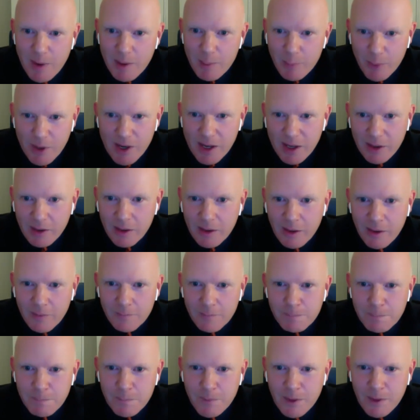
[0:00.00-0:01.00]
brain
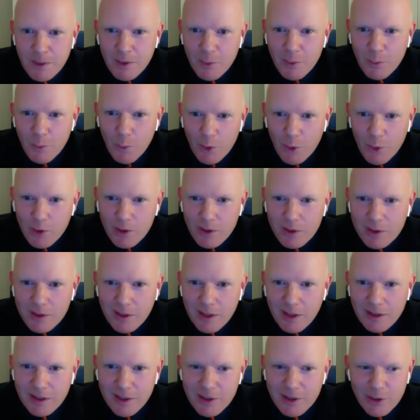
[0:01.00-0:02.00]
work in
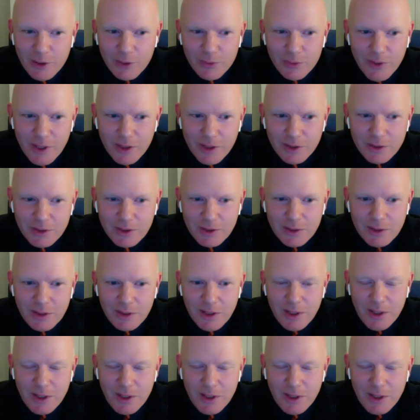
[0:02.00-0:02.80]
that linear fashion.